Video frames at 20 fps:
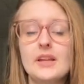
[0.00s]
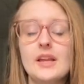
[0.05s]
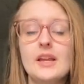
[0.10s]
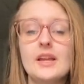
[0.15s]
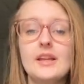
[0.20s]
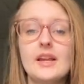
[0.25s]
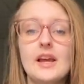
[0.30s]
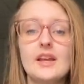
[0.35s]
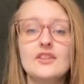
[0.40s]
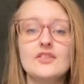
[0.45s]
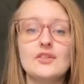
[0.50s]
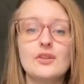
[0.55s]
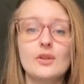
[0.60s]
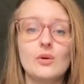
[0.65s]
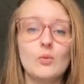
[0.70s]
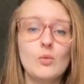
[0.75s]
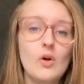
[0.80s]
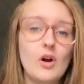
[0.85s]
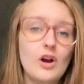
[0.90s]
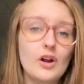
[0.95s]
can get into the
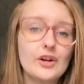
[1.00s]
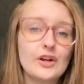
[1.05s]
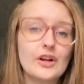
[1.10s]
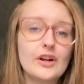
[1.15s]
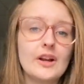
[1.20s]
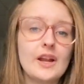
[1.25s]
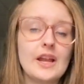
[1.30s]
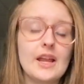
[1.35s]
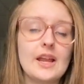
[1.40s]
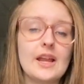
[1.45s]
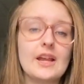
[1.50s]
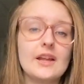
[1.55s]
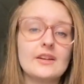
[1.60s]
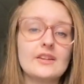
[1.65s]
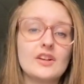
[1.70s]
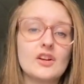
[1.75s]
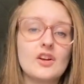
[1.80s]
water and